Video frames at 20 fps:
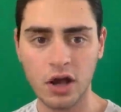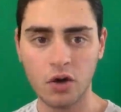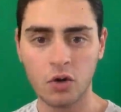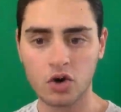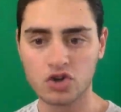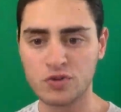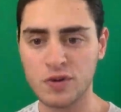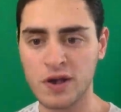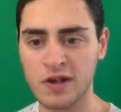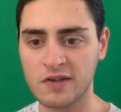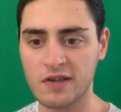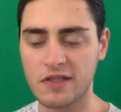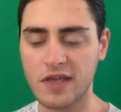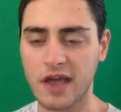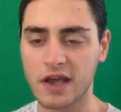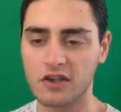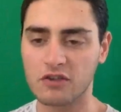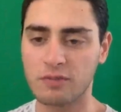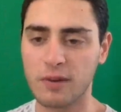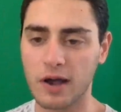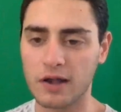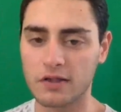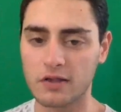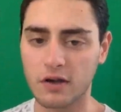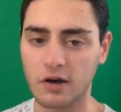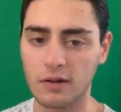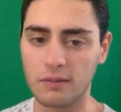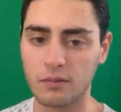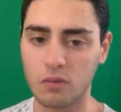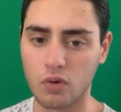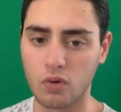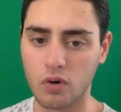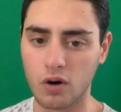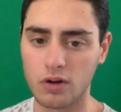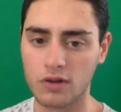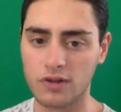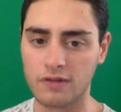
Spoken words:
which means that they expect a more